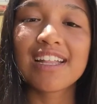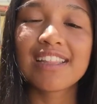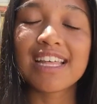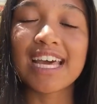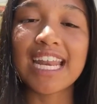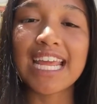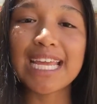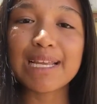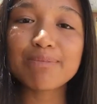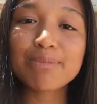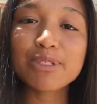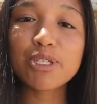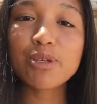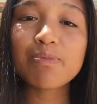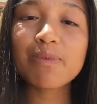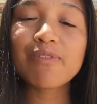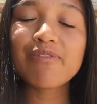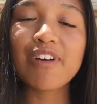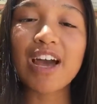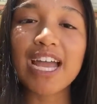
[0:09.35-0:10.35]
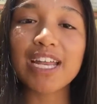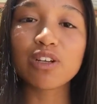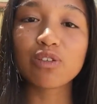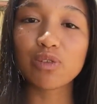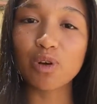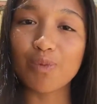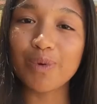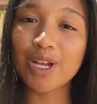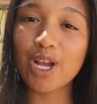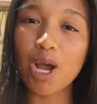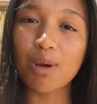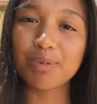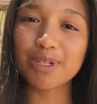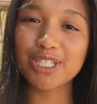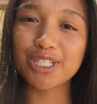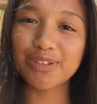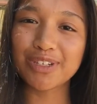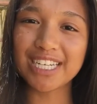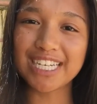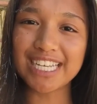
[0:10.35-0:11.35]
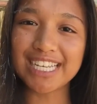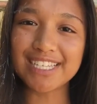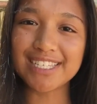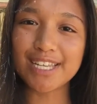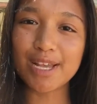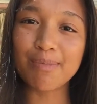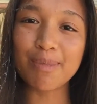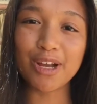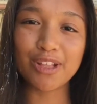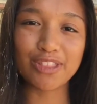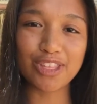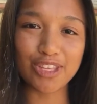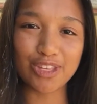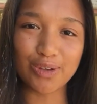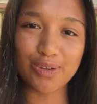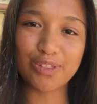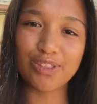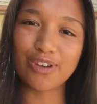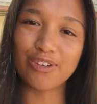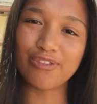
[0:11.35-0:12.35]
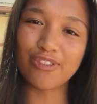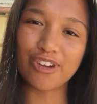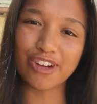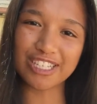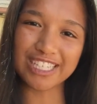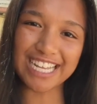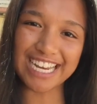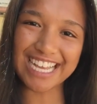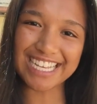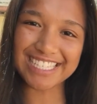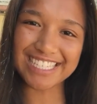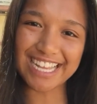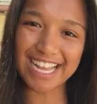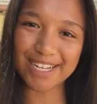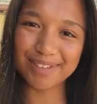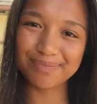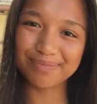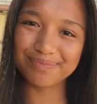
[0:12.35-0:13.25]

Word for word: that aims to provide growing opportunities among the youth of Fortaleza.